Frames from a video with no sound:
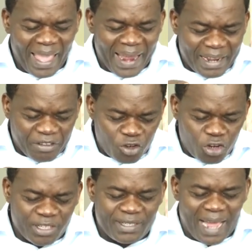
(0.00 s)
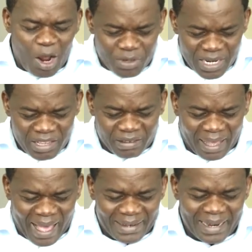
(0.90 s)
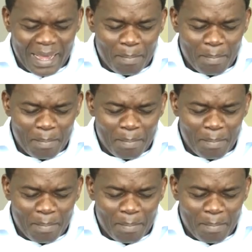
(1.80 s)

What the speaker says: and does not doubt in his heart,